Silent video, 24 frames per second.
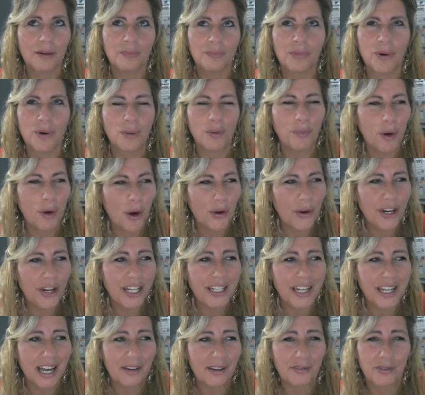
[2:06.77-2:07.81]
promote
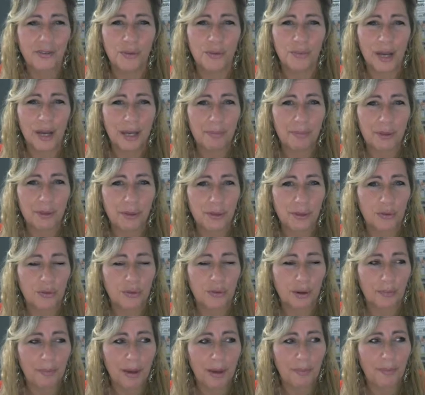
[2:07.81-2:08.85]
it and for people to
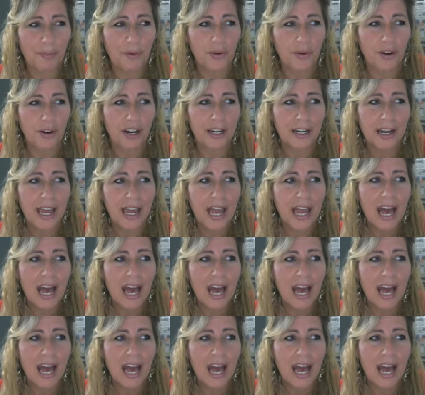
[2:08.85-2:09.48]
remember it.